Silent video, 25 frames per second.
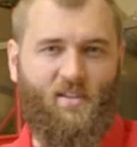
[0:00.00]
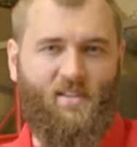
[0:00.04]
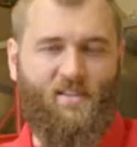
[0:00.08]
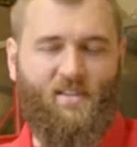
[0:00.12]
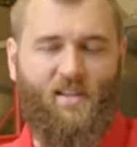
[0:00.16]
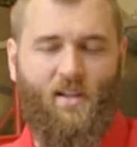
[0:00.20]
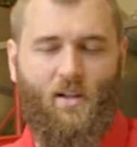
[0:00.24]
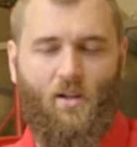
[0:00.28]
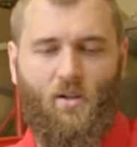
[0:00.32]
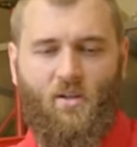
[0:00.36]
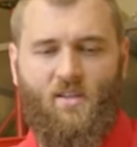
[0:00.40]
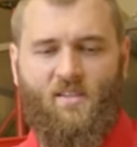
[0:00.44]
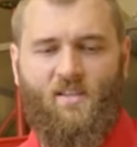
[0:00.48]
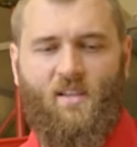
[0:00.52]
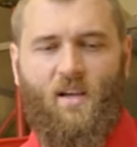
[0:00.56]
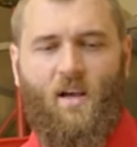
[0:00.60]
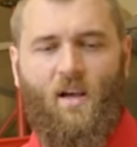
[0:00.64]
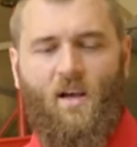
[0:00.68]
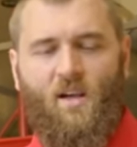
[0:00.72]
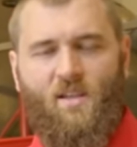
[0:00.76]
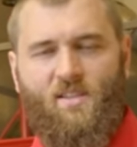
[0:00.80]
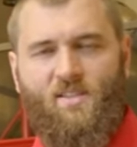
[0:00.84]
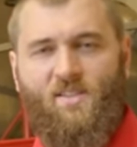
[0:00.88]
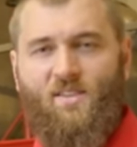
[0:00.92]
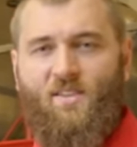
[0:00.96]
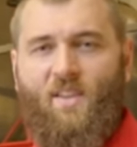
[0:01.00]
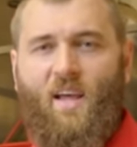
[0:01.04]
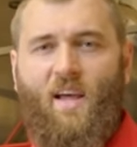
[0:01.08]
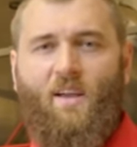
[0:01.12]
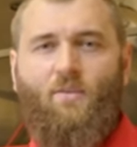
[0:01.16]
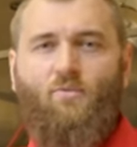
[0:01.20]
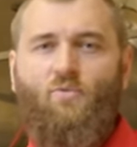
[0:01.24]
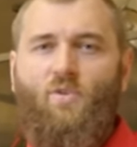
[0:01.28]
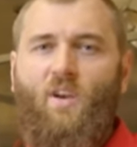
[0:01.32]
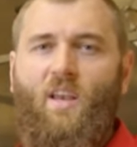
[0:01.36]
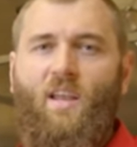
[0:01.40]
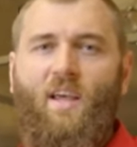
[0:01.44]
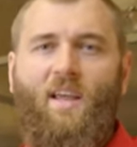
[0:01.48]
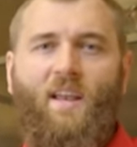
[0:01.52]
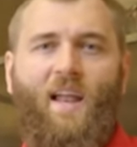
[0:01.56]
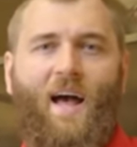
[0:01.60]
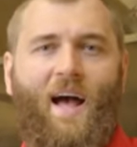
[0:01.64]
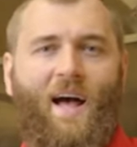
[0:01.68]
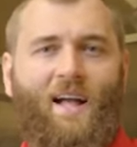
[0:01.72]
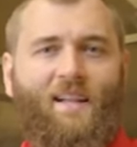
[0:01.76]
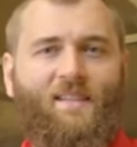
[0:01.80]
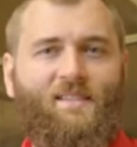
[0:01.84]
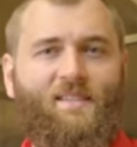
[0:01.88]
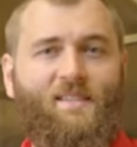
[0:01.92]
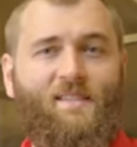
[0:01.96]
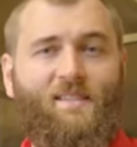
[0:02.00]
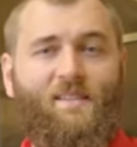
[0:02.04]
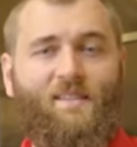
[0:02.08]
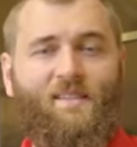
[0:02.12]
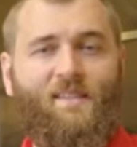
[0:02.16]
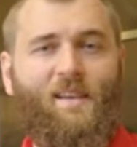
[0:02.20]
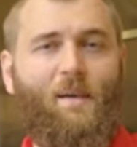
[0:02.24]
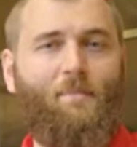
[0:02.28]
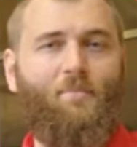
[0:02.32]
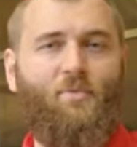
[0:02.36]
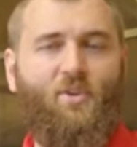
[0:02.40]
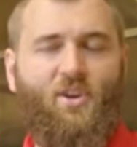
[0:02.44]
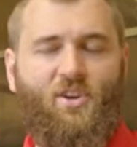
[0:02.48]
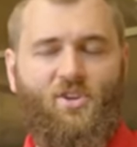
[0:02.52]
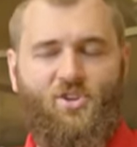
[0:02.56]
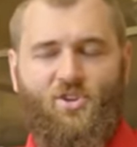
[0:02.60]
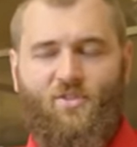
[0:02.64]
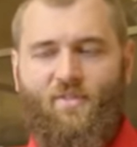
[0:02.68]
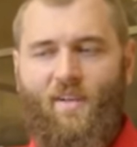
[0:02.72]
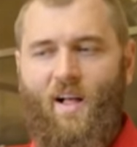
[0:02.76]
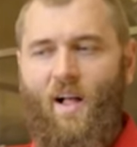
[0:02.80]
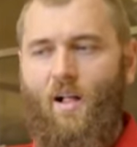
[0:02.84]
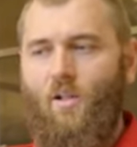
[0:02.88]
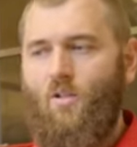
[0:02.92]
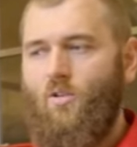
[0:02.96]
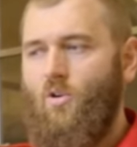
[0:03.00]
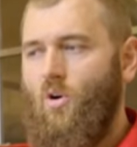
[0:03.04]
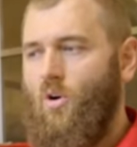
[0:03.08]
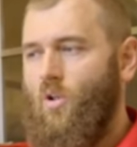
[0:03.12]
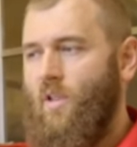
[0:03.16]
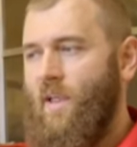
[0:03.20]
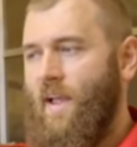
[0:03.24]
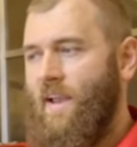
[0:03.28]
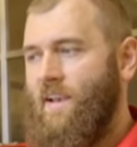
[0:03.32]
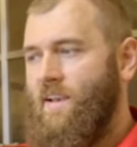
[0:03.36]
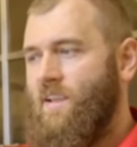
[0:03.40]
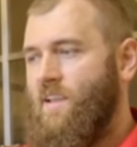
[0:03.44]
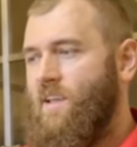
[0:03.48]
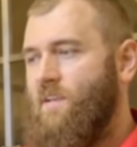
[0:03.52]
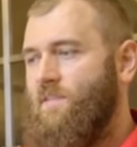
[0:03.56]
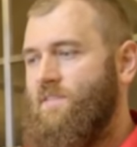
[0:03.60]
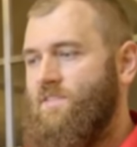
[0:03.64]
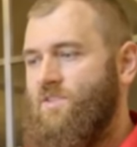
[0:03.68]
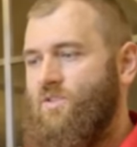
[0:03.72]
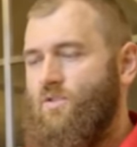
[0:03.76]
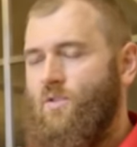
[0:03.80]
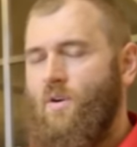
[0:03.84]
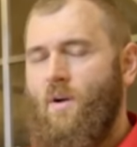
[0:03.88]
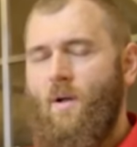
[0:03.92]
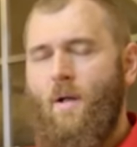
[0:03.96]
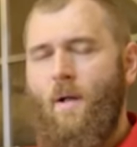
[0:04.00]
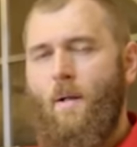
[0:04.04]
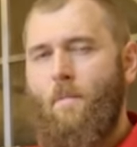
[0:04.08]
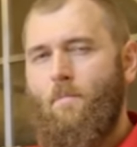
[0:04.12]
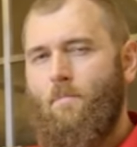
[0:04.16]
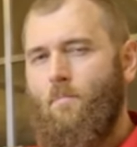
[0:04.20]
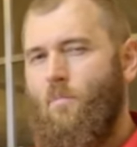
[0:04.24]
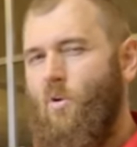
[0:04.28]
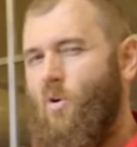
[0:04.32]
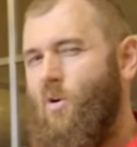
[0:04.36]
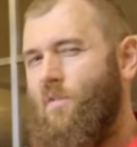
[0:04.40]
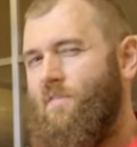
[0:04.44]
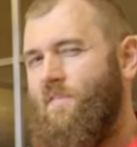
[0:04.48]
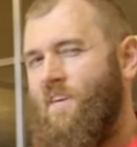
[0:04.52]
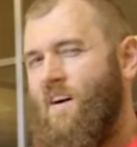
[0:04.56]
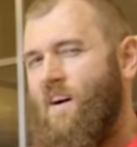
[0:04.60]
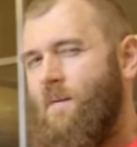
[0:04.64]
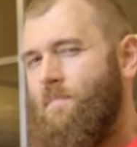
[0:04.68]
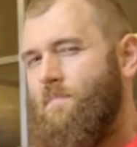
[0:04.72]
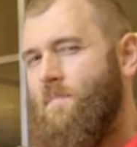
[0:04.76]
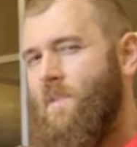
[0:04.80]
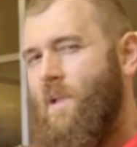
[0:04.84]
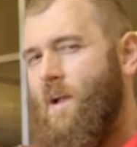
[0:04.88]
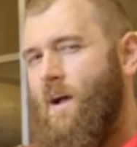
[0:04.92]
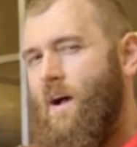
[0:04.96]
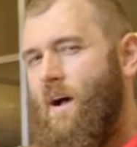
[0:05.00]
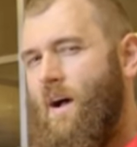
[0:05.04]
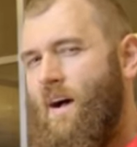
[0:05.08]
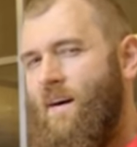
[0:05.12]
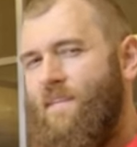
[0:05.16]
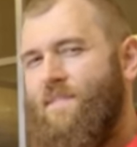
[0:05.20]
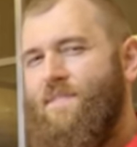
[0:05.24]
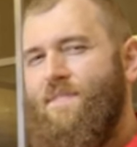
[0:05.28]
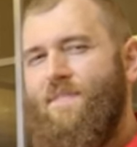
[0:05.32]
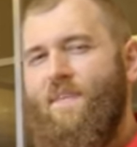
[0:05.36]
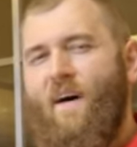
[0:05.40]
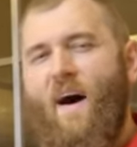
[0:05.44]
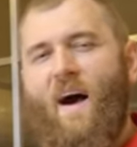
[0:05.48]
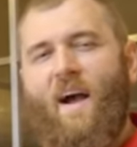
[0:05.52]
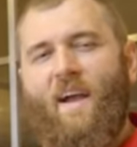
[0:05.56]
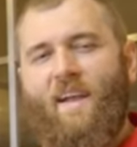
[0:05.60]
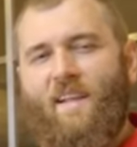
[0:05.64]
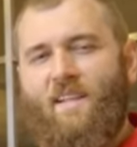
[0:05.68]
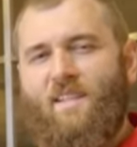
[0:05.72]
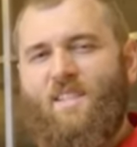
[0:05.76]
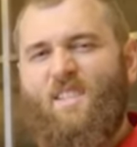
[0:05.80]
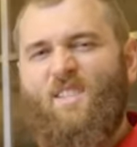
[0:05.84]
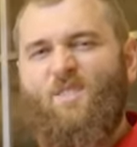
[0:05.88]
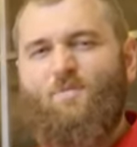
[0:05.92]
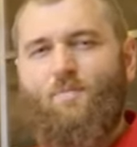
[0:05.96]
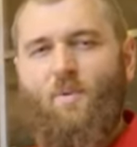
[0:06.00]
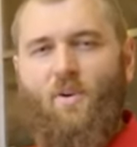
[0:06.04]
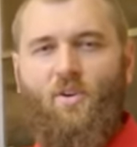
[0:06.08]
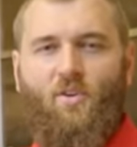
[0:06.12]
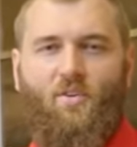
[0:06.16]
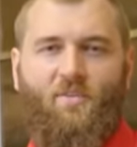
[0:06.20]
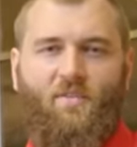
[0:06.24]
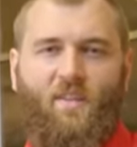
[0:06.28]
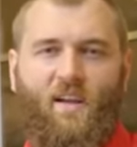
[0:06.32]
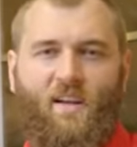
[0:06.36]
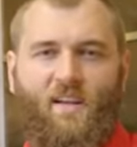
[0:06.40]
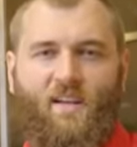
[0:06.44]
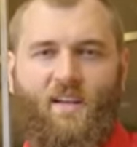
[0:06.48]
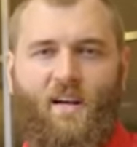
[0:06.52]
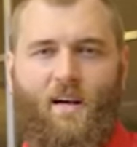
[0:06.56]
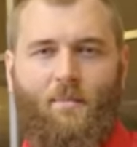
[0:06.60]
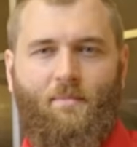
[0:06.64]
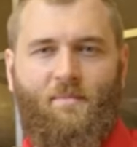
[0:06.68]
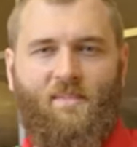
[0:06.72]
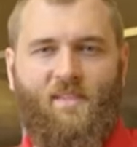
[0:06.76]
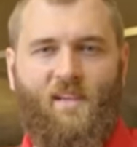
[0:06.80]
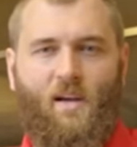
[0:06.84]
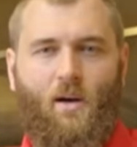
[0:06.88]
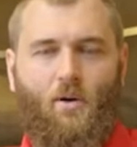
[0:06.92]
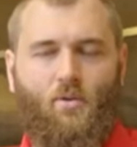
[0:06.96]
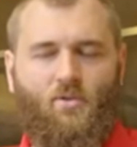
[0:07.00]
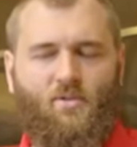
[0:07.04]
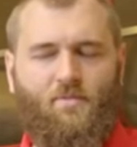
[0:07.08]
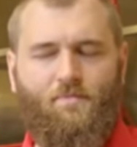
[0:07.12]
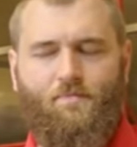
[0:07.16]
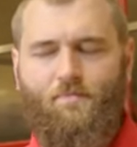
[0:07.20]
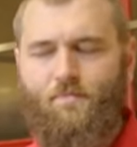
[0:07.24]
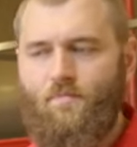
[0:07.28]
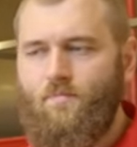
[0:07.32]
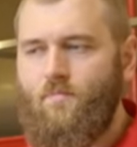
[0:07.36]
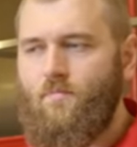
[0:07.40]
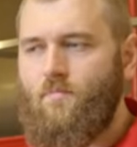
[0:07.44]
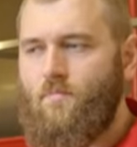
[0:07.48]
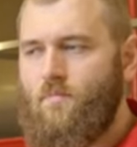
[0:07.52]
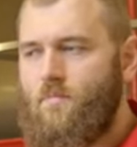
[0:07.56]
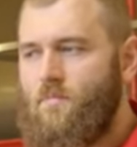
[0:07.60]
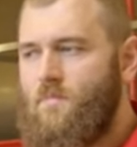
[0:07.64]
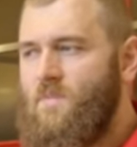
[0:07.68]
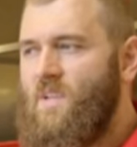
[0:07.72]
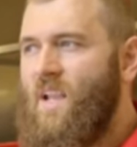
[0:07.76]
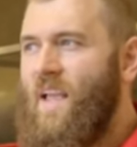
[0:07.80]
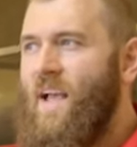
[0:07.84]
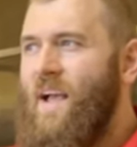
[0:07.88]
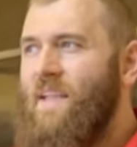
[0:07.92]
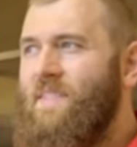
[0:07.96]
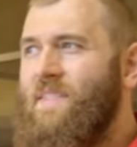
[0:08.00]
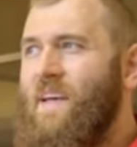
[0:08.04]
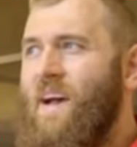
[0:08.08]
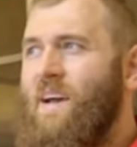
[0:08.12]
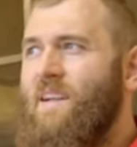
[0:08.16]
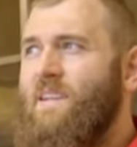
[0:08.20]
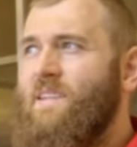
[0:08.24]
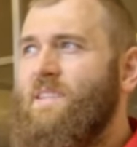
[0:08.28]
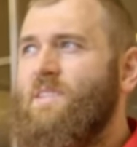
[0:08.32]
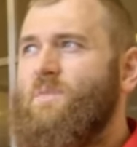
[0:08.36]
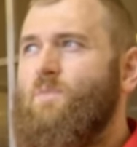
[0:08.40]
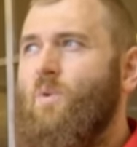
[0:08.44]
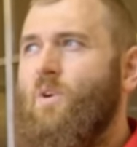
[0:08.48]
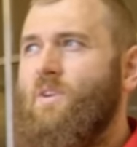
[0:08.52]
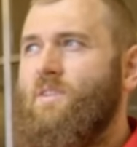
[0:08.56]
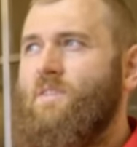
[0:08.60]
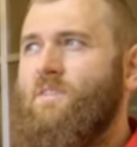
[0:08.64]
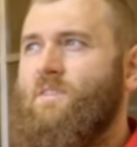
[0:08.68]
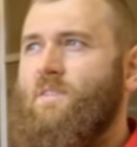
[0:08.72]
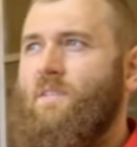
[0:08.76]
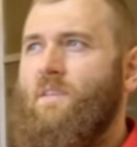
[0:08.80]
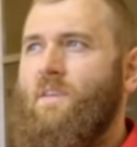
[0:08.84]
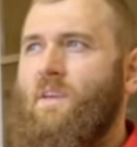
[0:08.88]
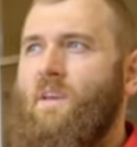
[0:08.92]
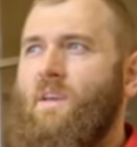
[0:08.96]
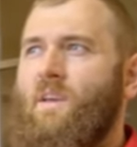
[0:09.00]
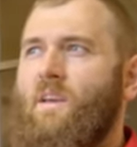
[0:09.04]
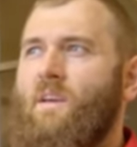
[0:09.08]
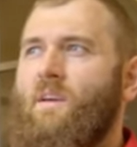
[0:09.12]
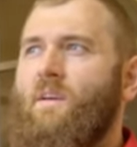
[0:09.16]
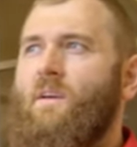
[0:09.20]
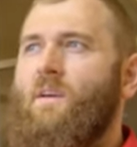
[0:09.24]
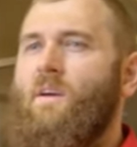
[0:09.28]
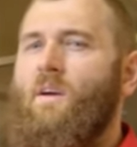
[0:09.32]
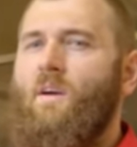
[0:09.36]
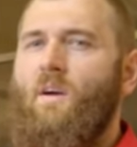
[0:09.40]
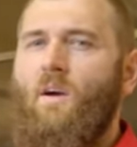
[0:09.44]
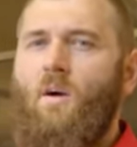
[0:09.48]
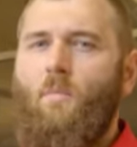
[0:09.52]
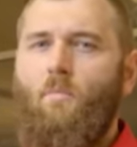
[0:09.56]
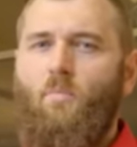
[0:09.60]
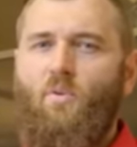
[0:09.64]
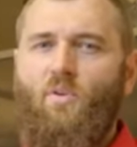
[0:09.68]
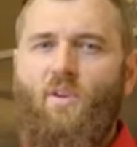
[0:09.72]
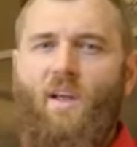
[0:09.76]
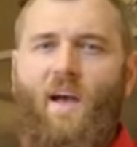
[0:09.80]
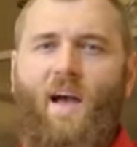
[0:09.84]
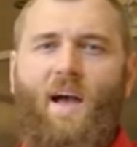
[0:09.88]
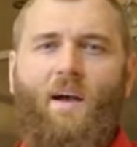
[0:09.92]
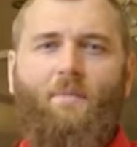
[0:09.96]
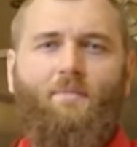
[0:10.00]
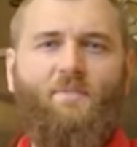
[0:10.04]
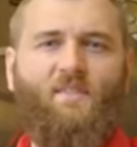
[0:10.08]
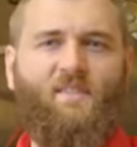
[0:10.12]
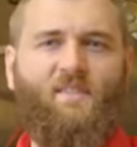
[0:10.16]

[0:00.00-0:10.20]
stills, so that really enhances the separation of alcohol and gives you more of a, a fine spirit that comes out. And that is what the Bunnahabhain